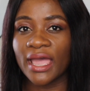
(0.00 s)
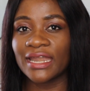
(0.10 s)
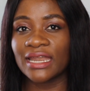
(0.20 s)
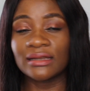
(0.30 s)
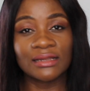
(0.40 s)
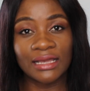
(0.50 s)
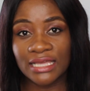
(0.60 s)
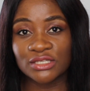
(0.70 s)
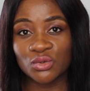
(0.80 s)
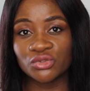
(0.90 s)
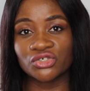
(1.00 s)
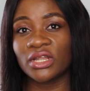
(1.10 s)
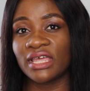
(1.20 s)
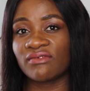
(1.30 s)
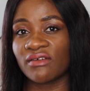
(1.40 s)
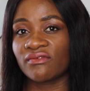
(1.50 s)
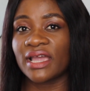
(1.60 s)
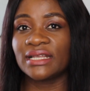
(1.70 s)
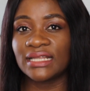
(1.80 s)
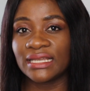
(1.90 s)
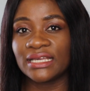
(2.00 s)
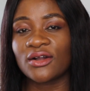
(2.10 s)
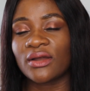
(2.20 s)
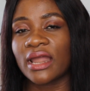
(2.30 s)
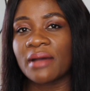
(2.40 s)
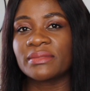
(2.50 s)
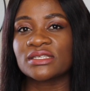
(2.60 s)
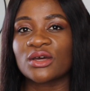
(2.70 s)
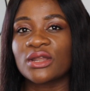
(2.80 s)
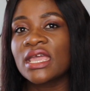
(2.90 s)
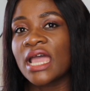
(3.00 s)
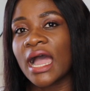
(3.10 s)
and as usual, if I find the link on Amazon,